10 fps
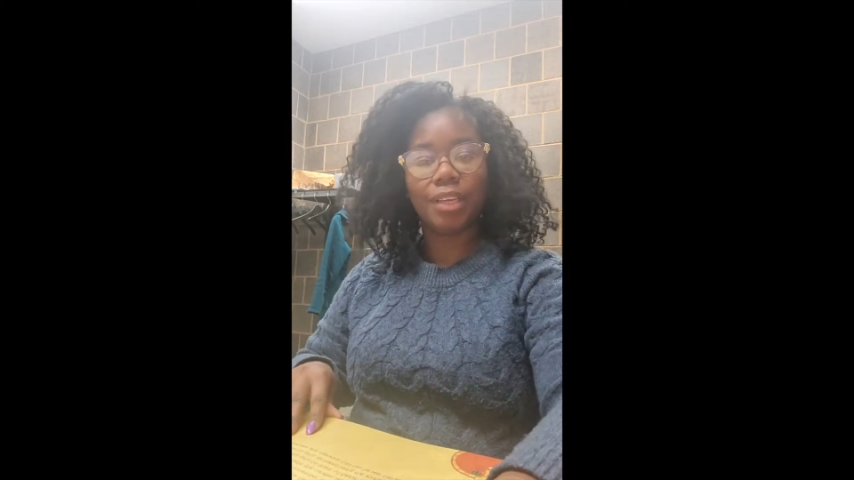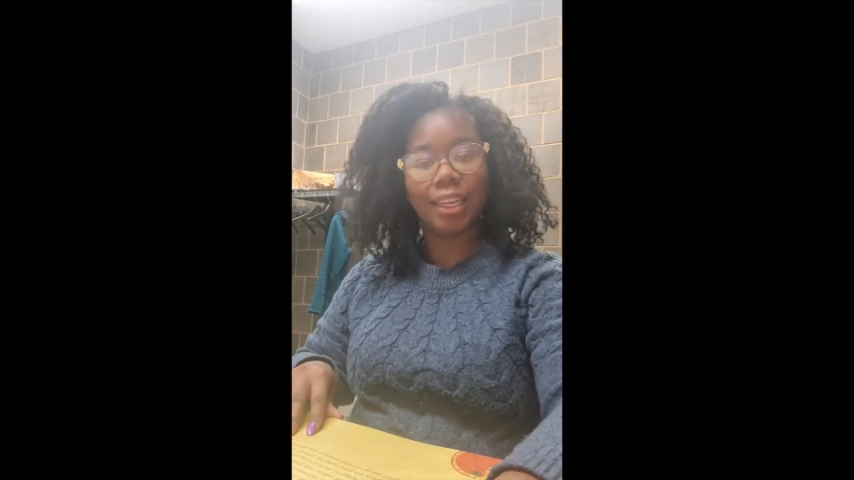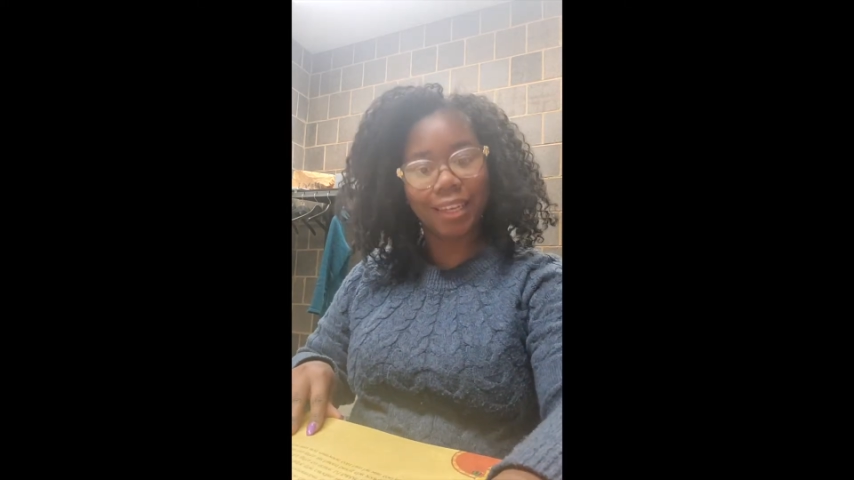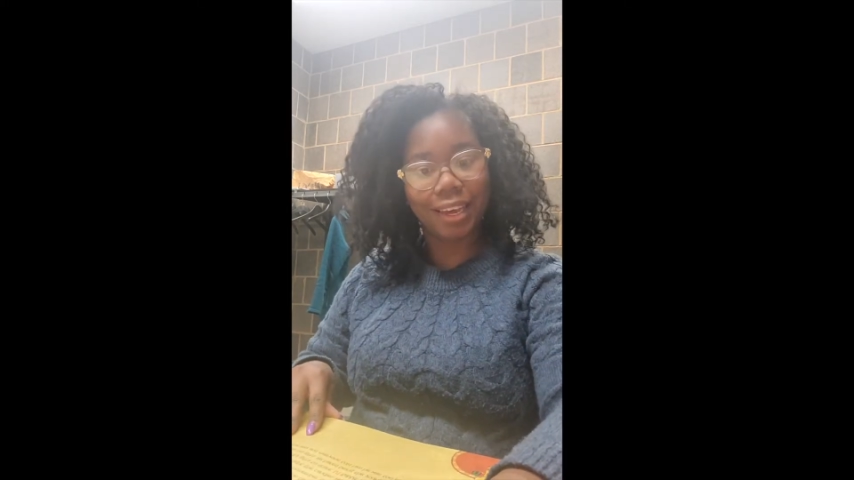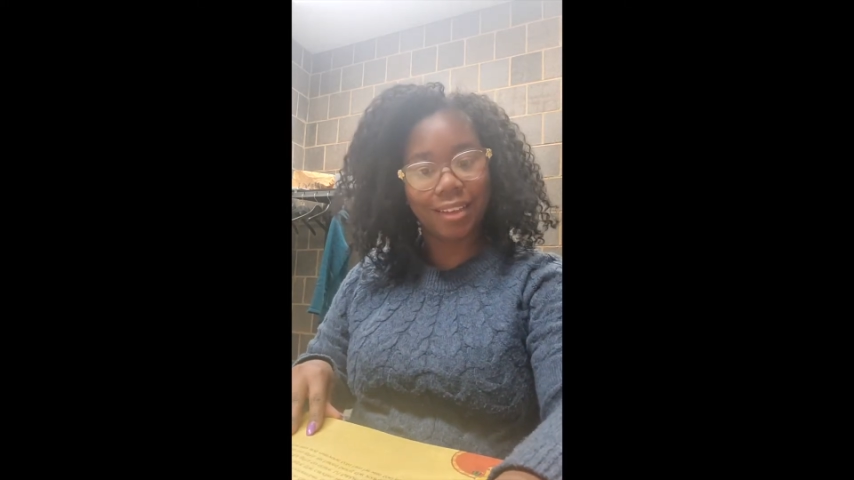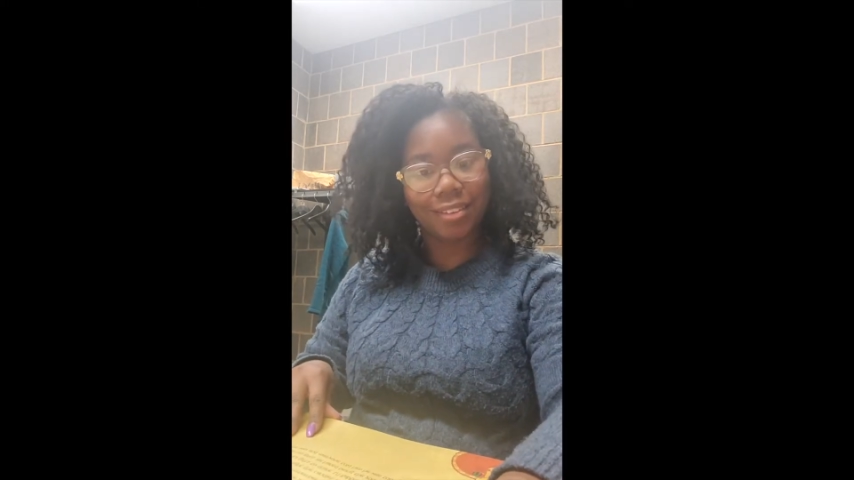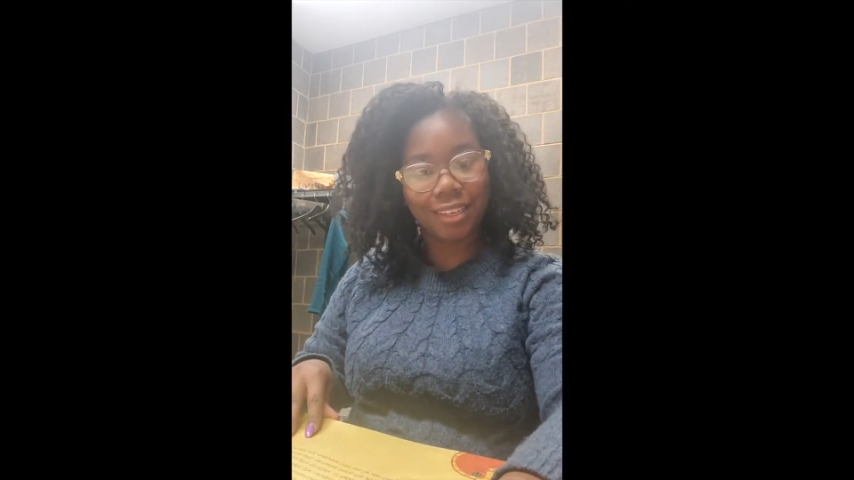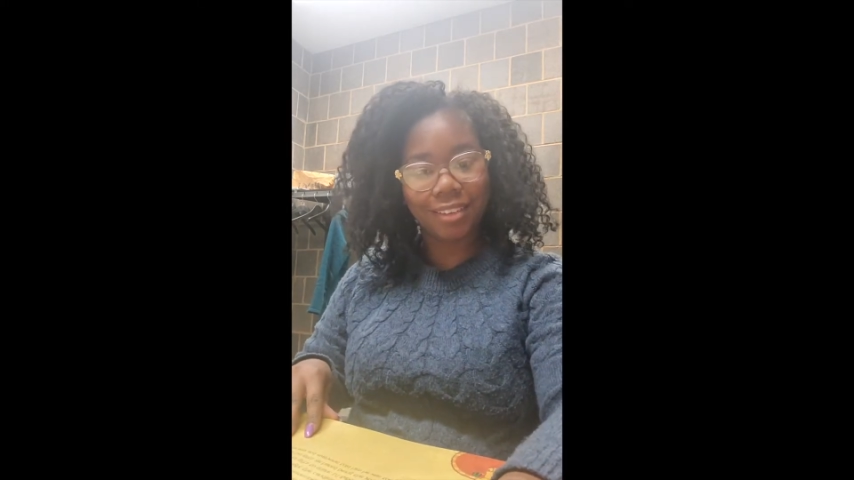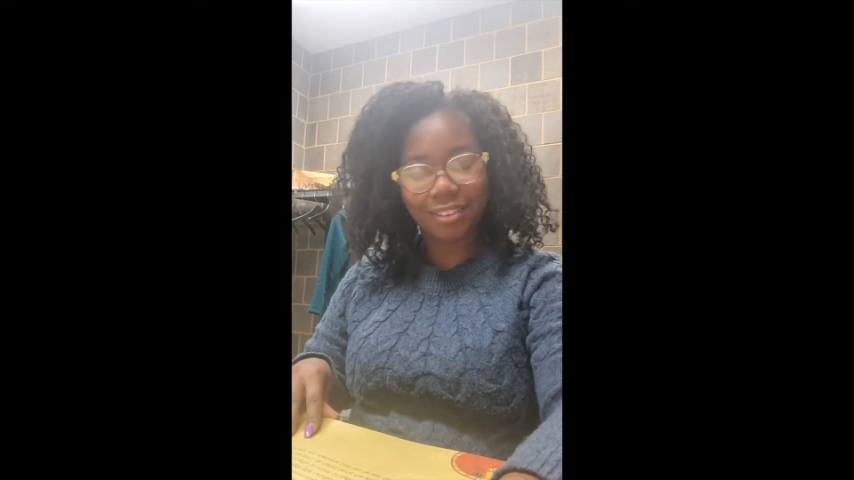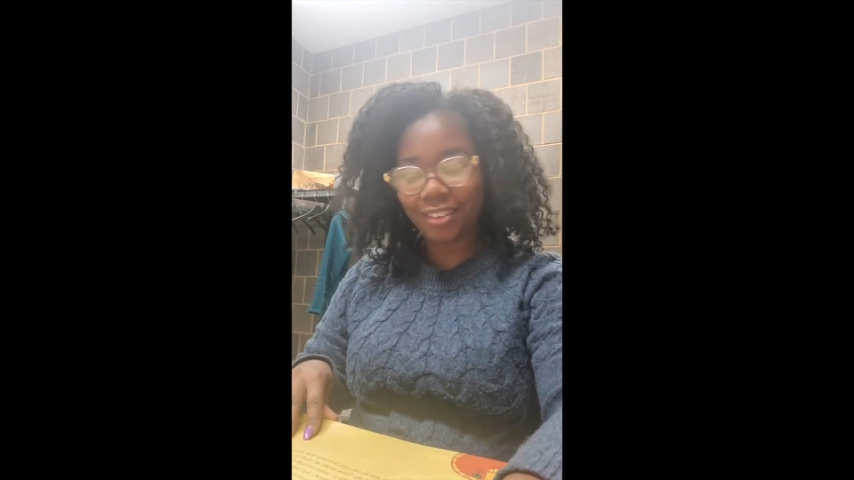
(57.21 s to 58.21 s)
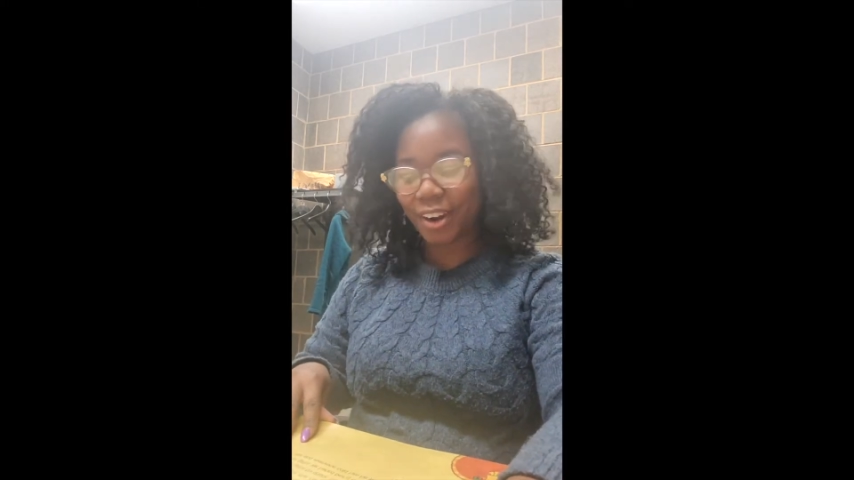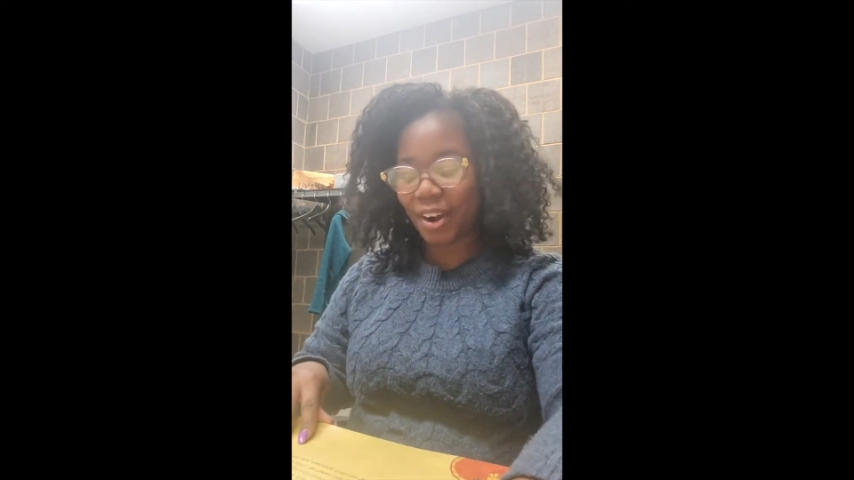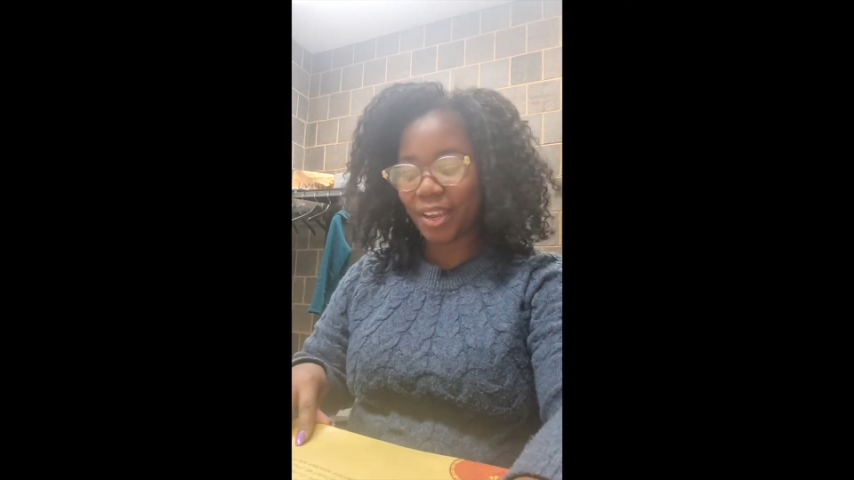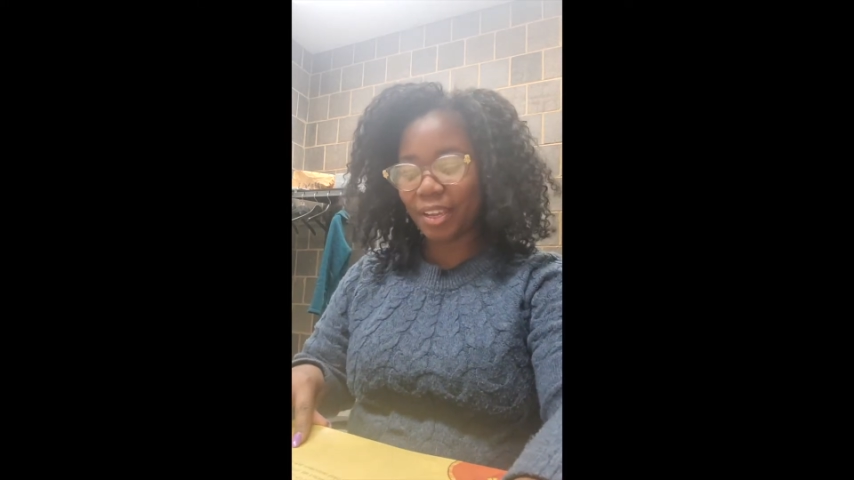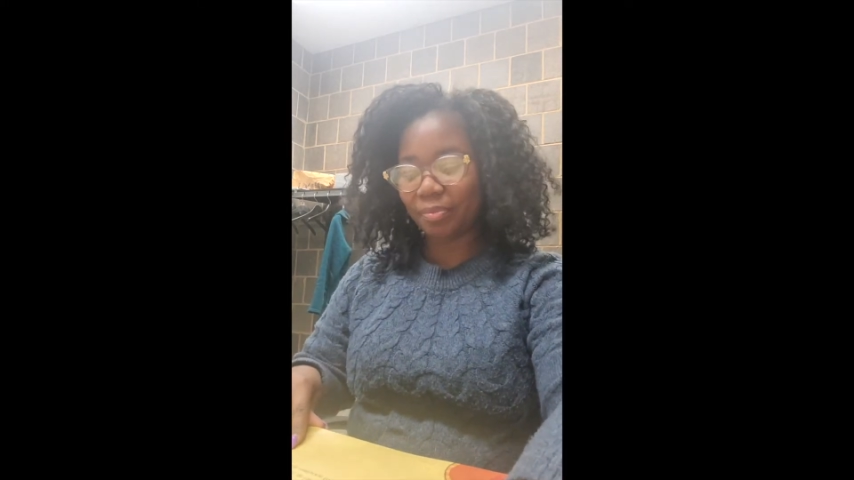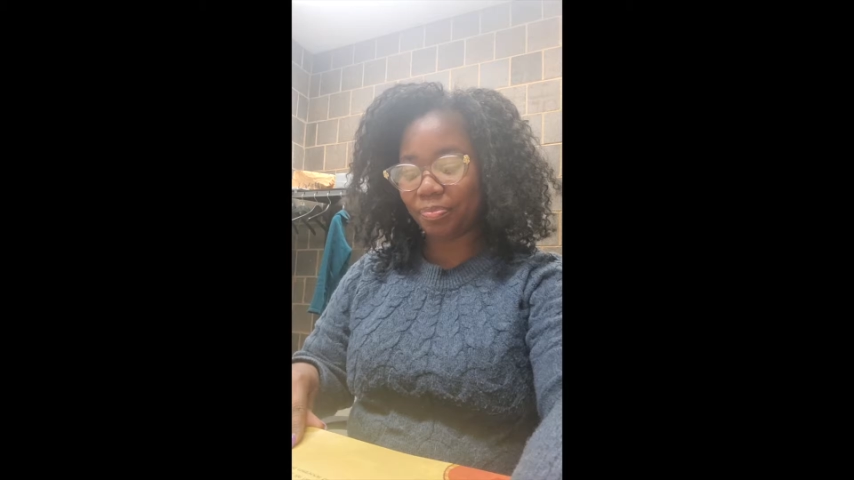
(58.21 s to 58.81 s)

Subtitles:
Let's get started.